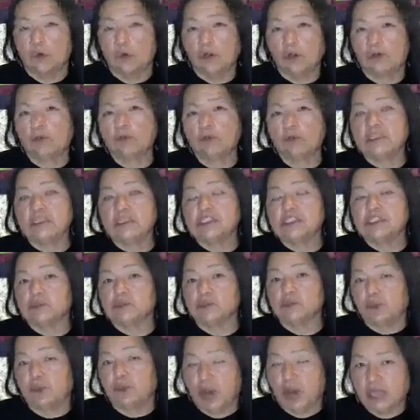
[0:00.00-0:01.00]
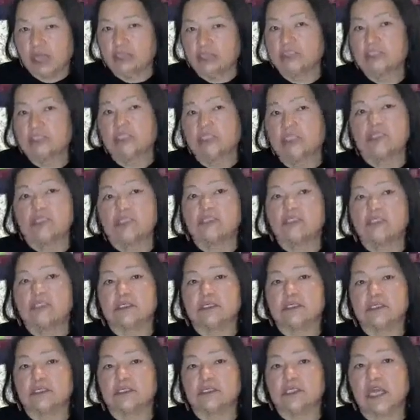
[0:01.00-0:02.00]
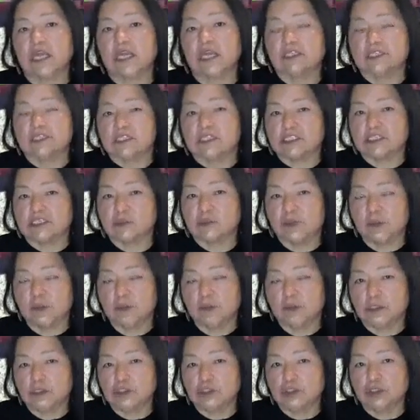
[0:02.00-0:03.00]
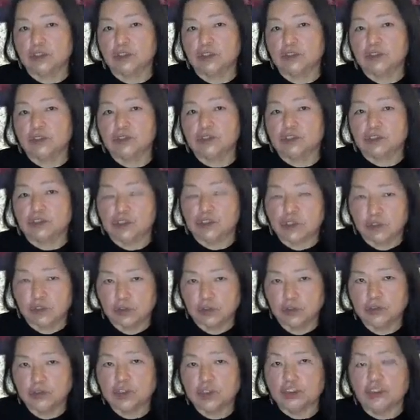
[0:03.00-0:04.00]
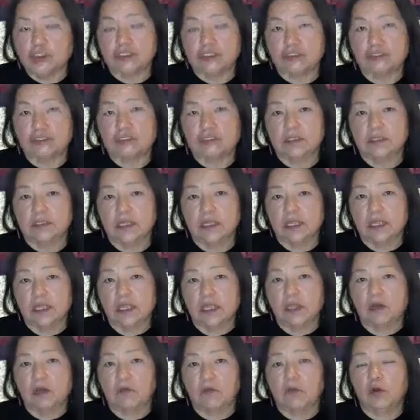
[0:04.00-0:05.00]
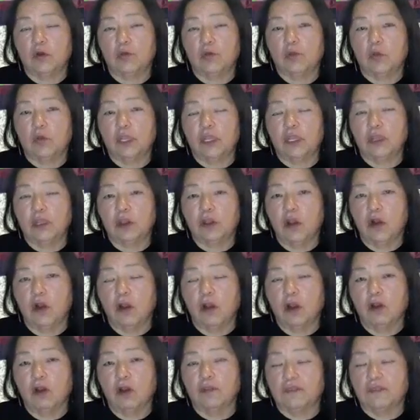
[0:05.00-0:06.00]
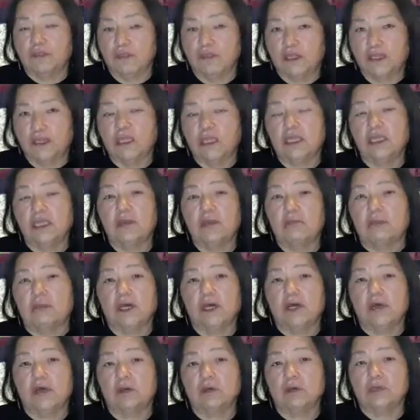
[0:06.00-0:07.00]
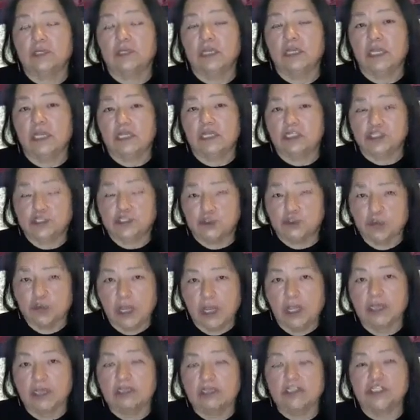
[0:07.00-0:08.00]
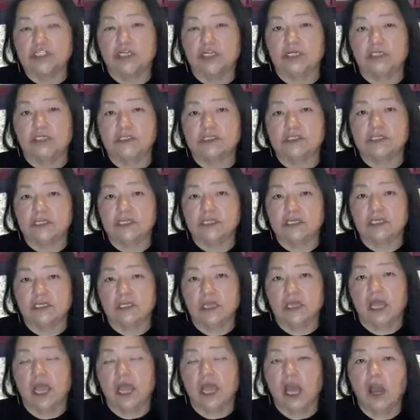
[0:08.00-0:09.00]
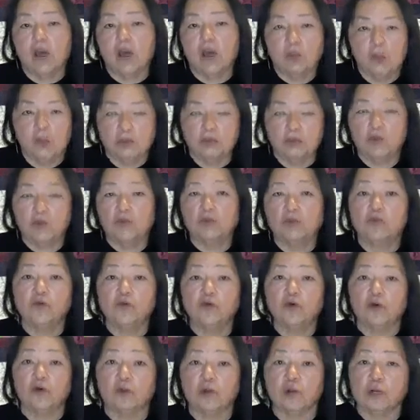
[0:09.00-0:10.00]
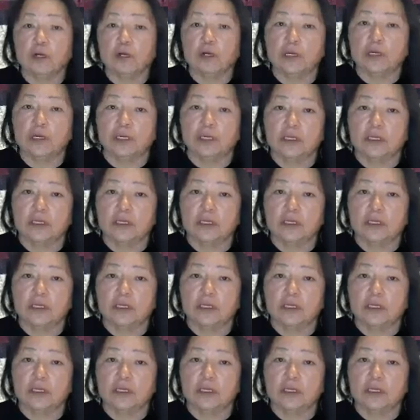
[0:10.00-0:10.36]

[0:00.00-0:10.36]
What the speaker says: We must practice that spiritual solution when we are thinking about and strategizing how we move forward.